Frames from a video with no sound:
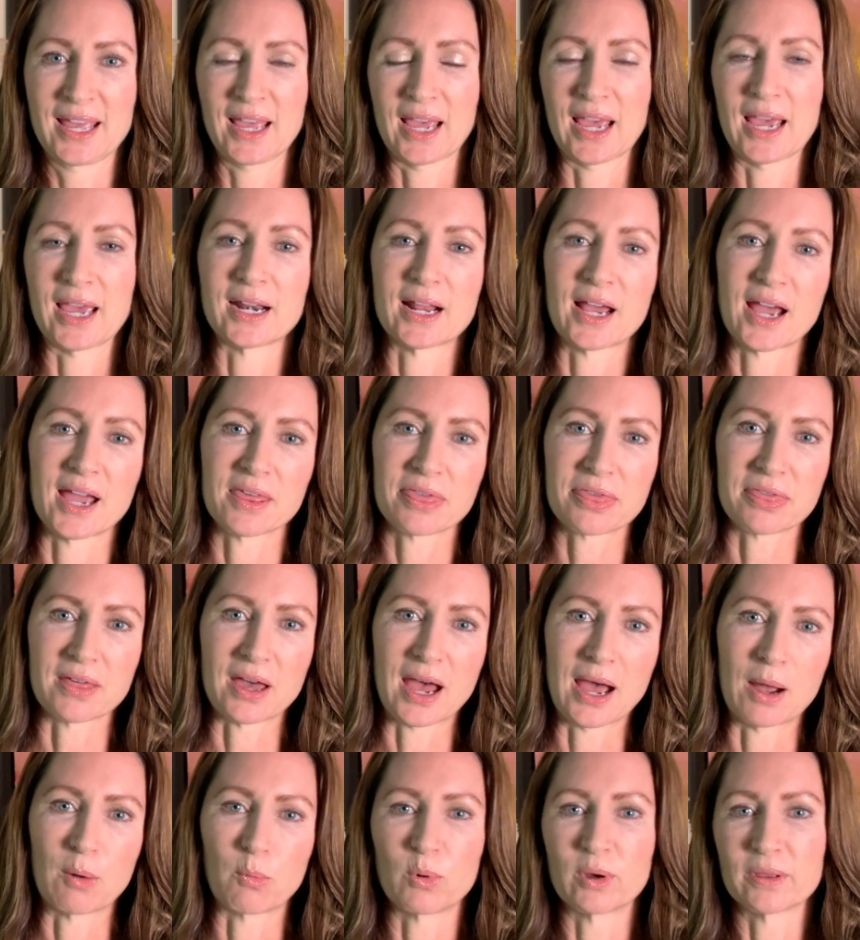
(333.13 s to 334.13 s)
And I
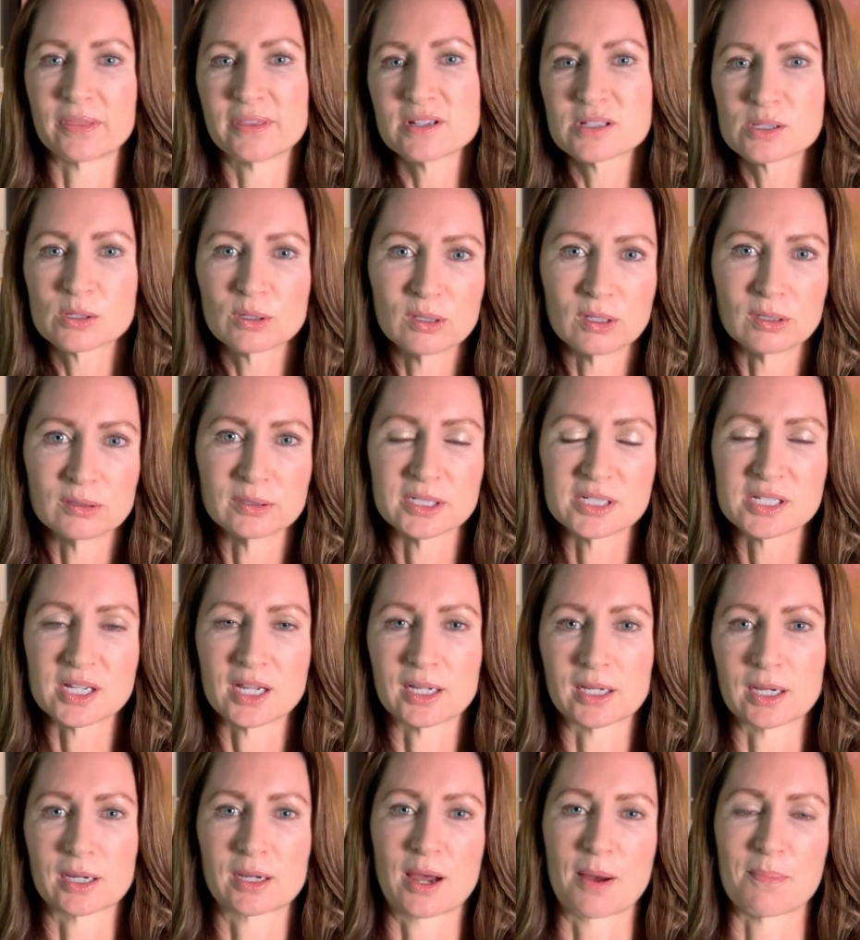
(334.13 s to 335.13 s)
thought, well, this will only
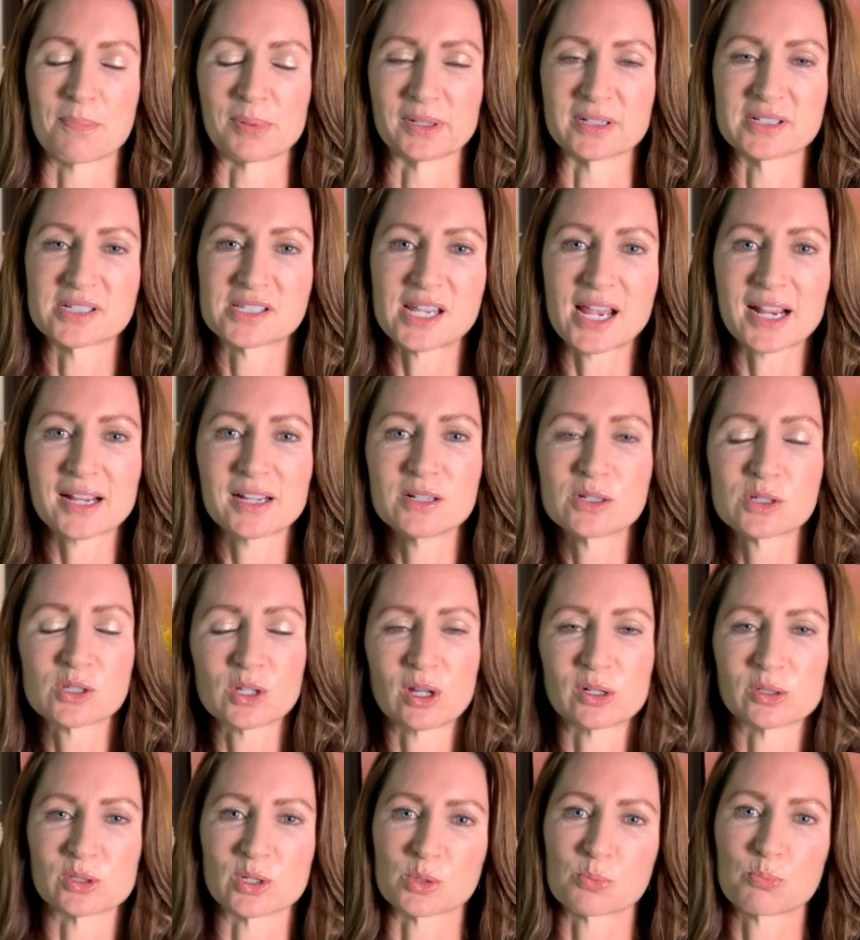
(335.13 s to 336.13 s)
take a couple of seconds.
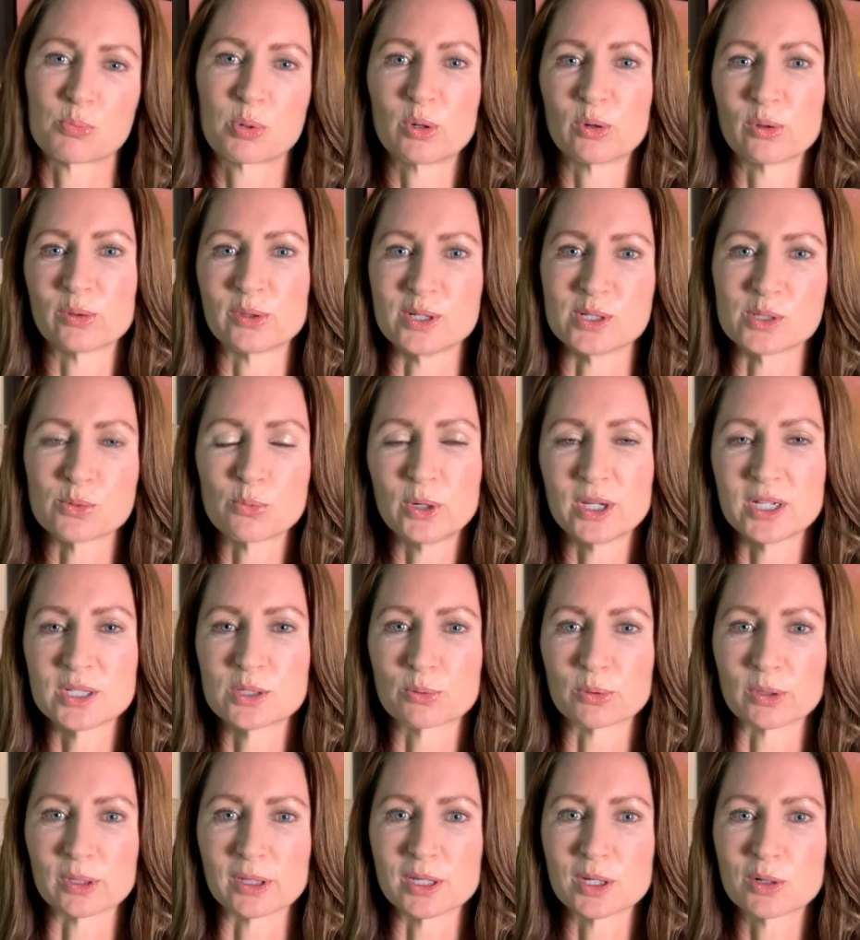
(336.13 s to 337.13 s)
I'll just pull these weeds
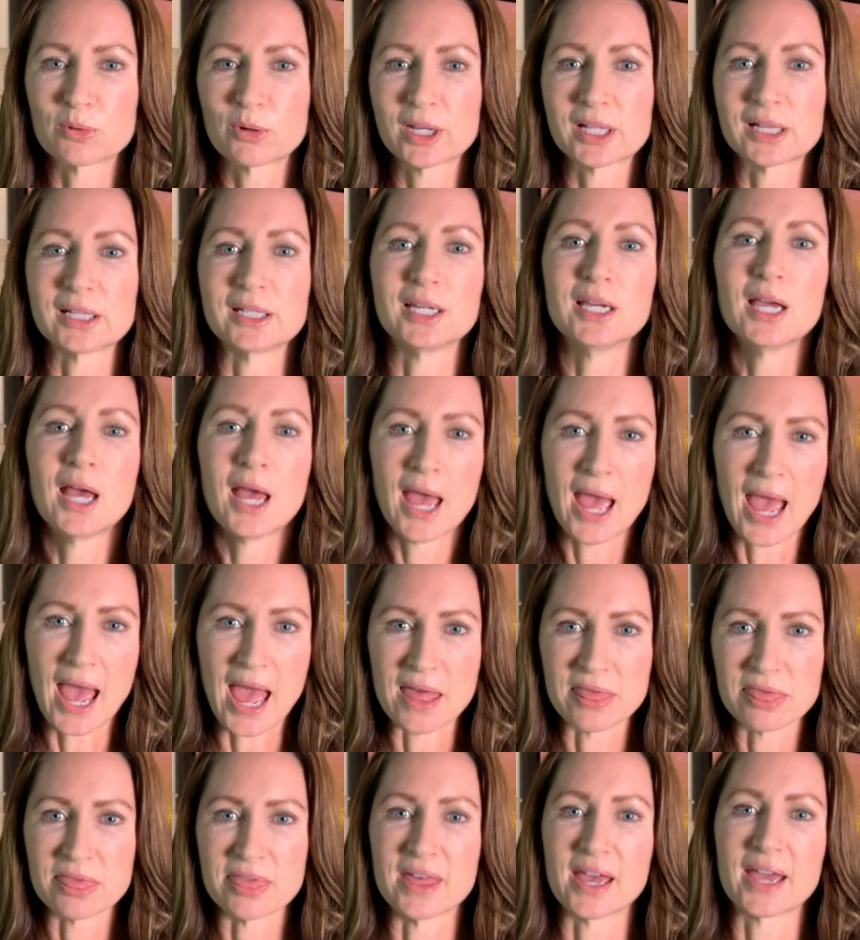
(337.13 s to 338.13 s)
really quickly,
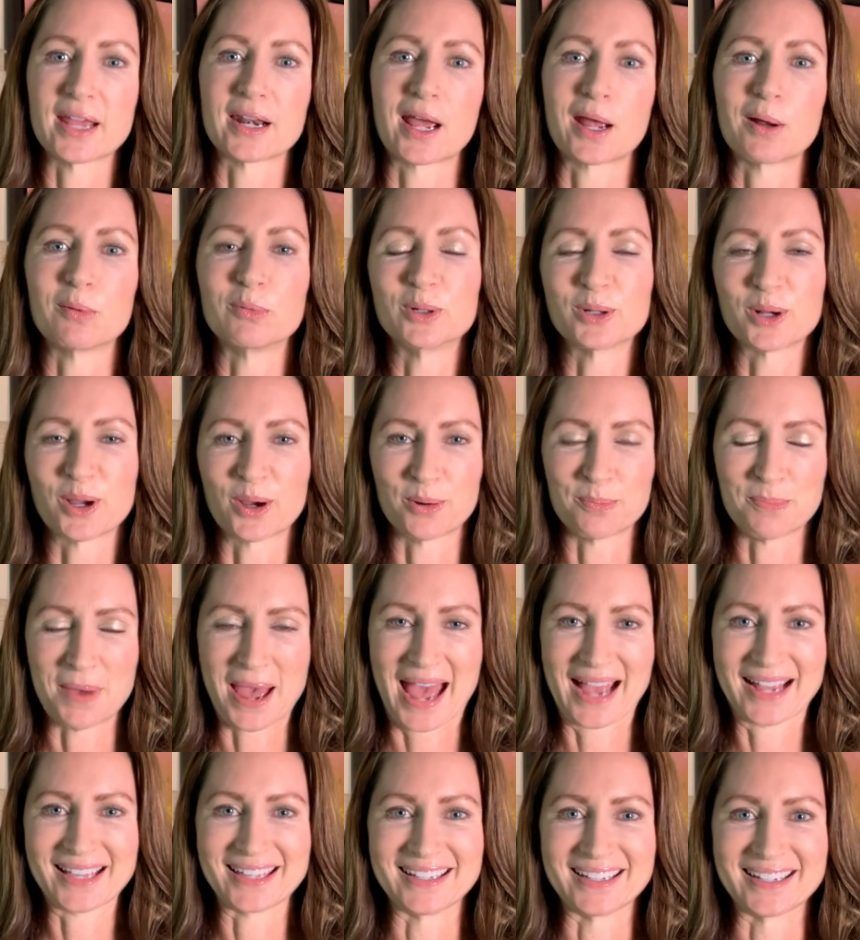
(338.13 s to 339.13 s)
and then I will go
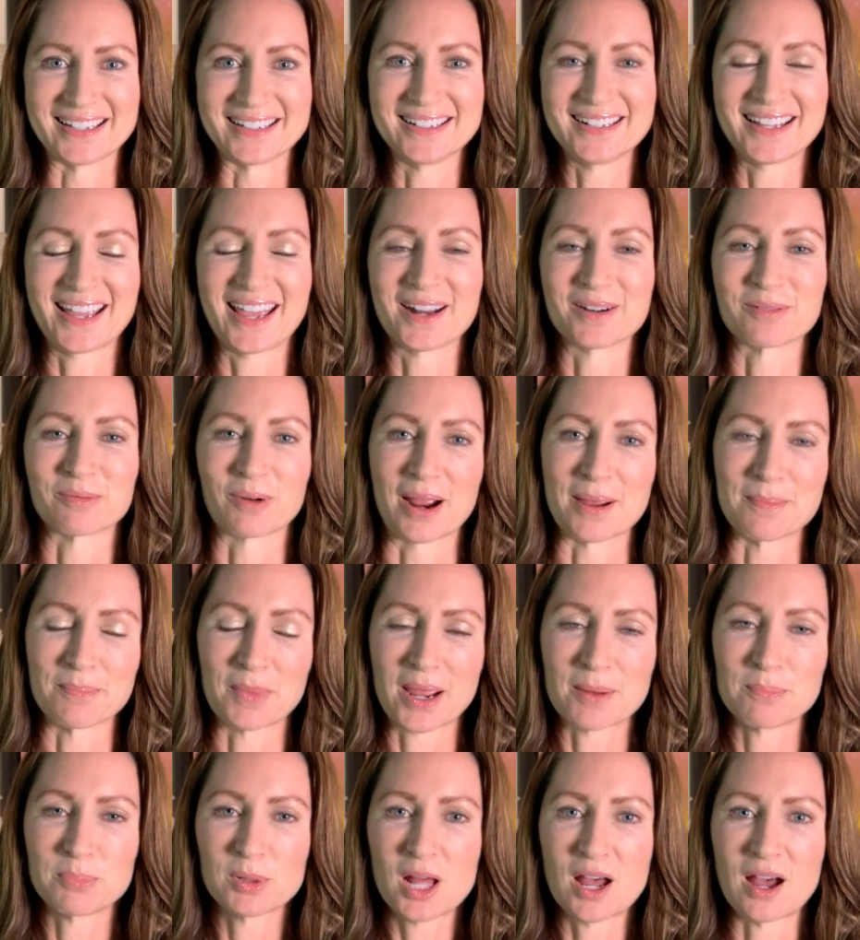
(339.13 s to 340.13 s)
back in and write
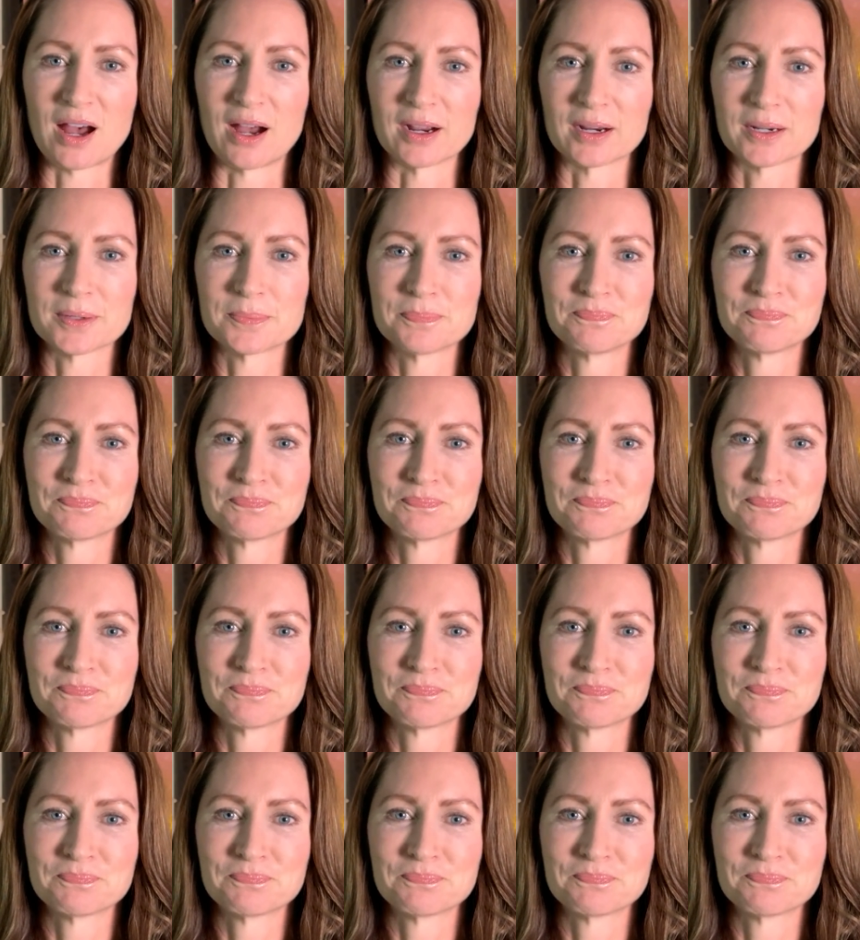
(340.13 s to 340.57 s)
my blog.